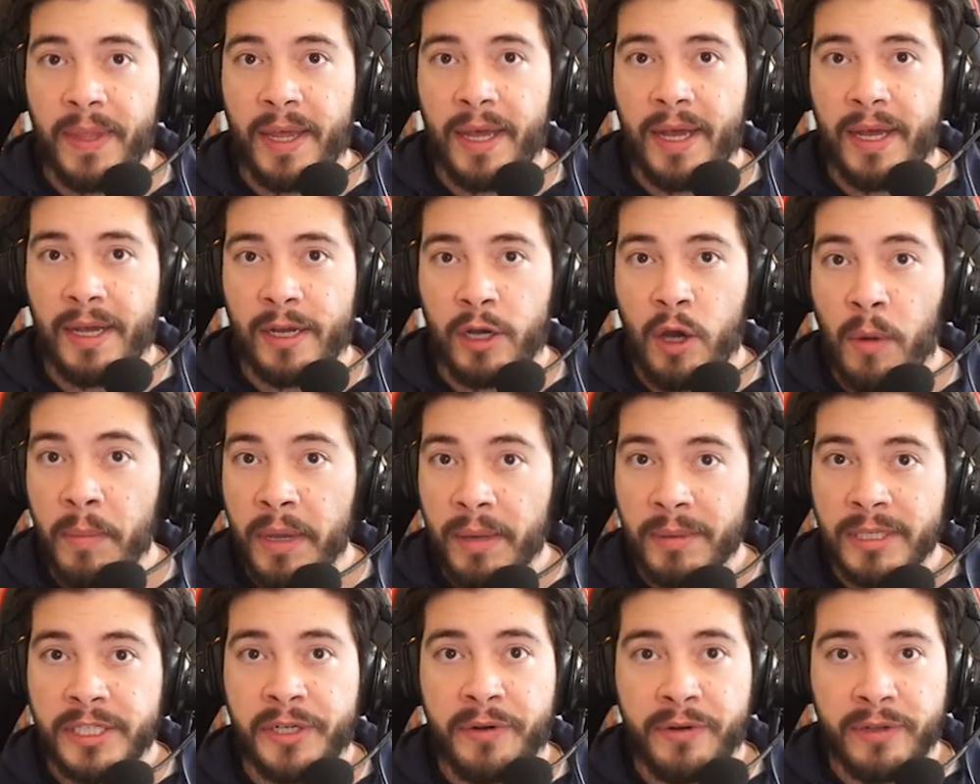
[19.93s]
comic
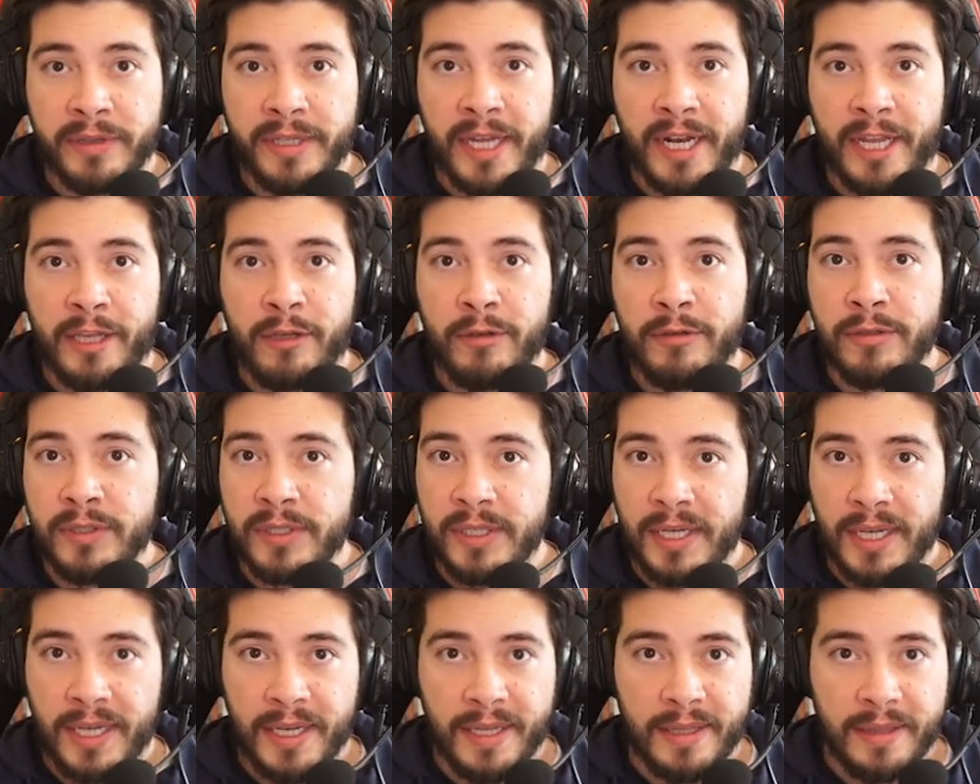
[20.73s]
material that I use
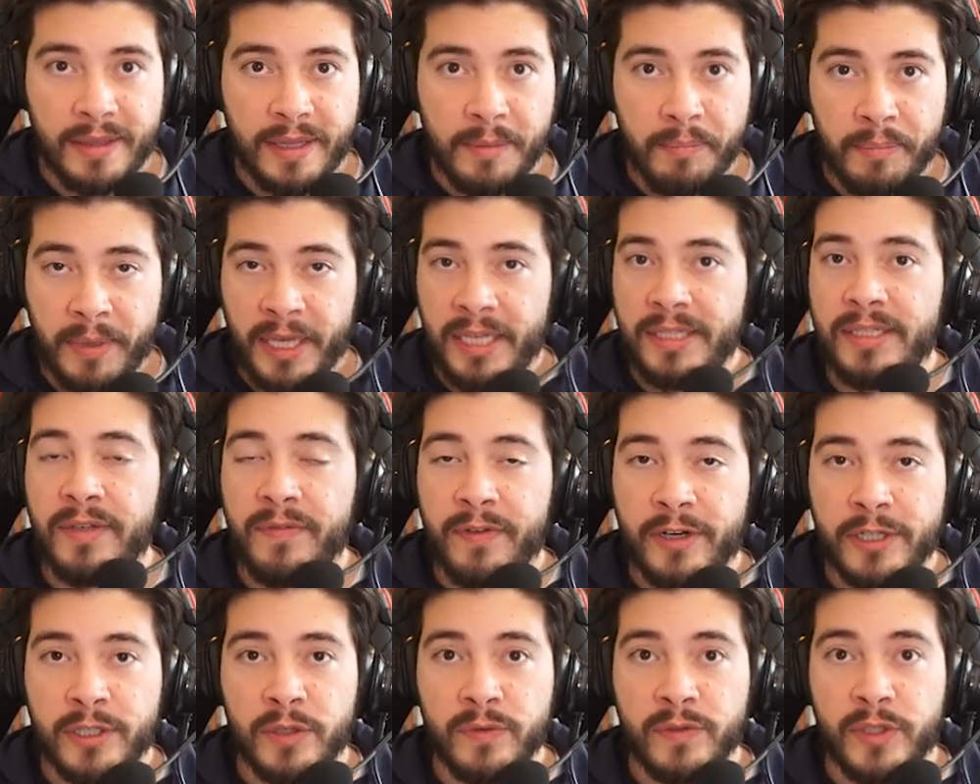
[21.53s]
in the PC
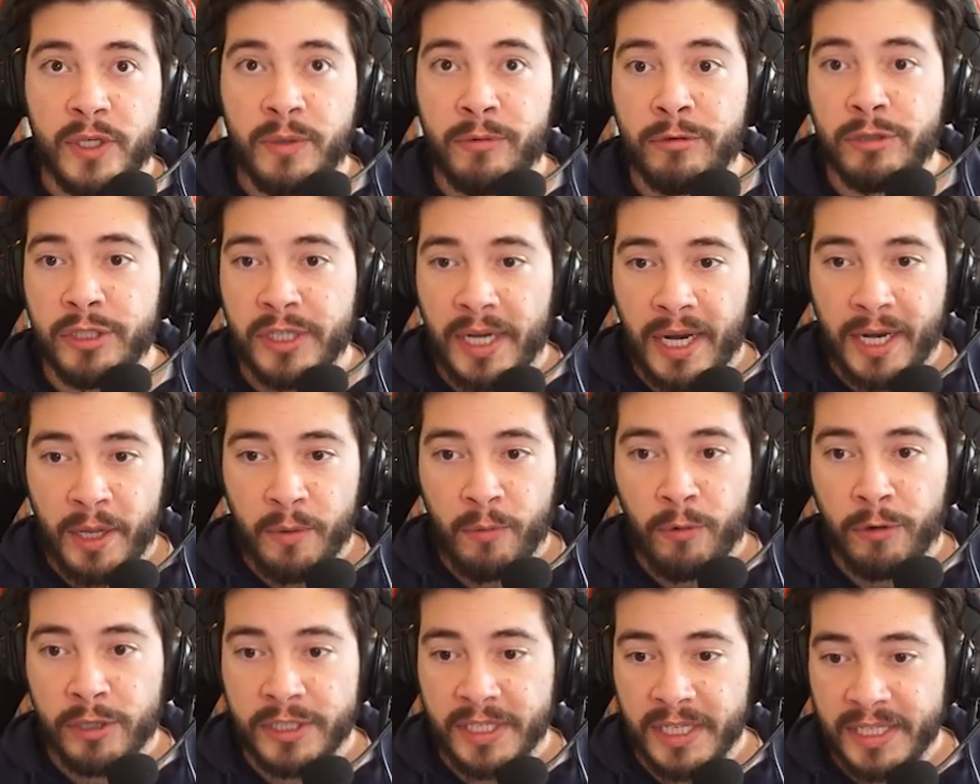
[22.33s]
version of ZBrush, and it
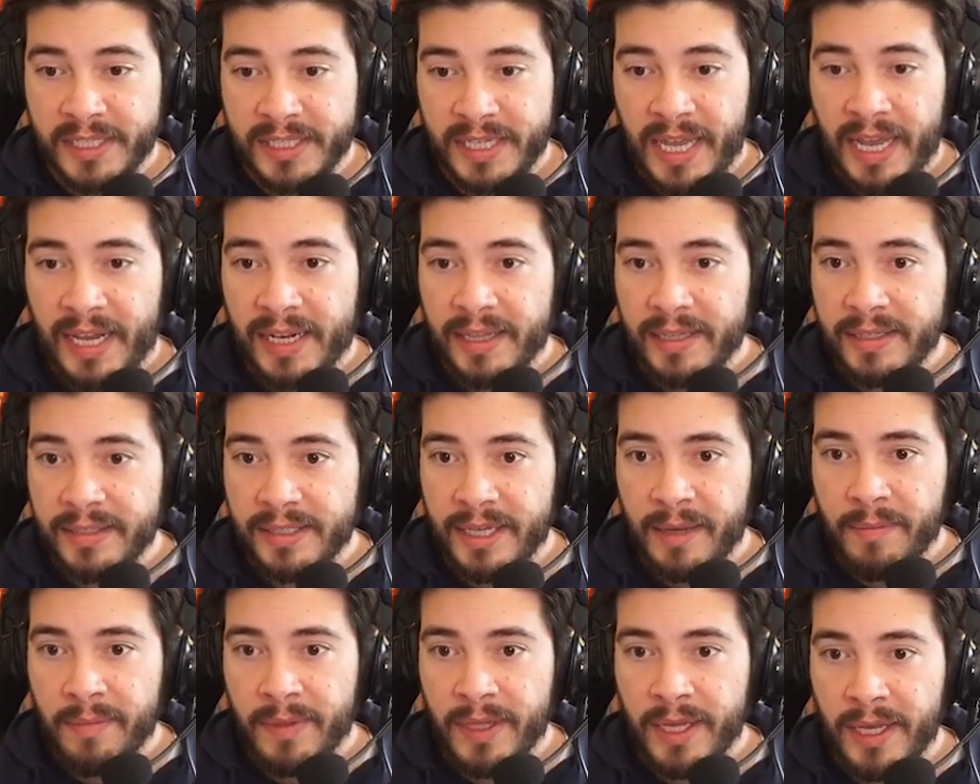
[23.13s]
works exactly the
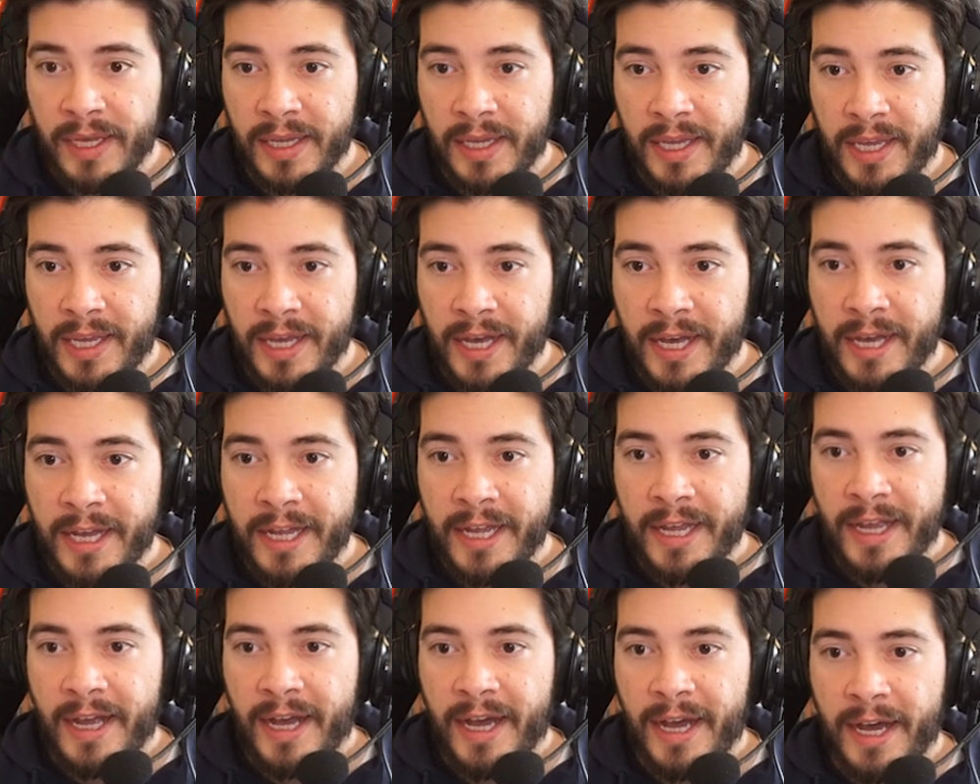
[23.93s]
same thing here,
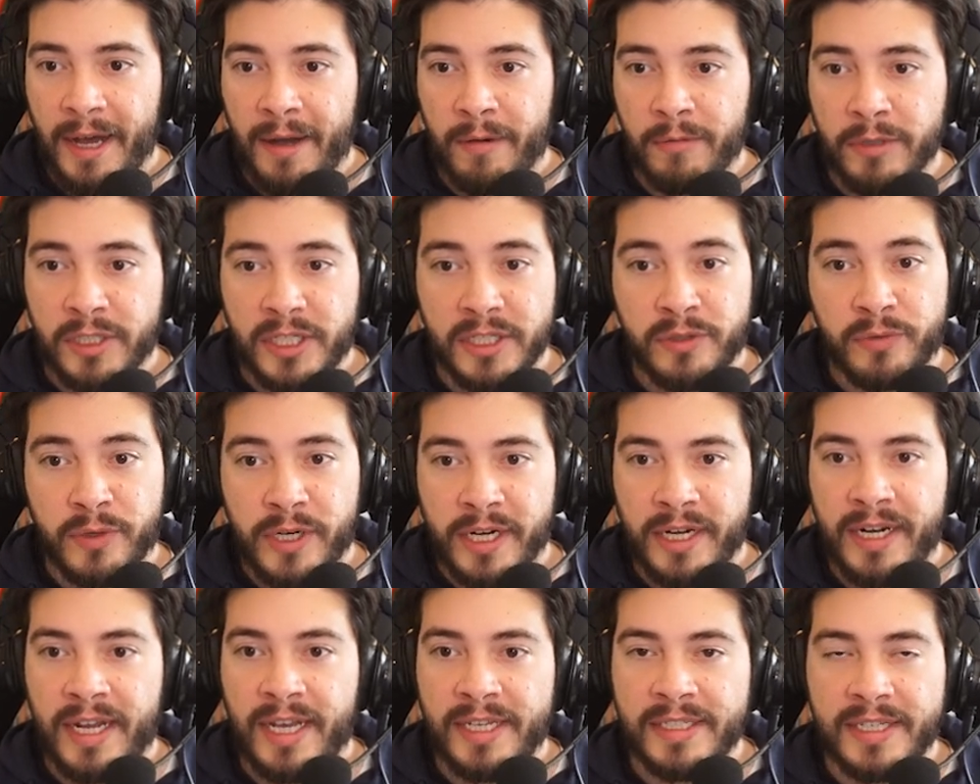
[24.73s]
which is really nice.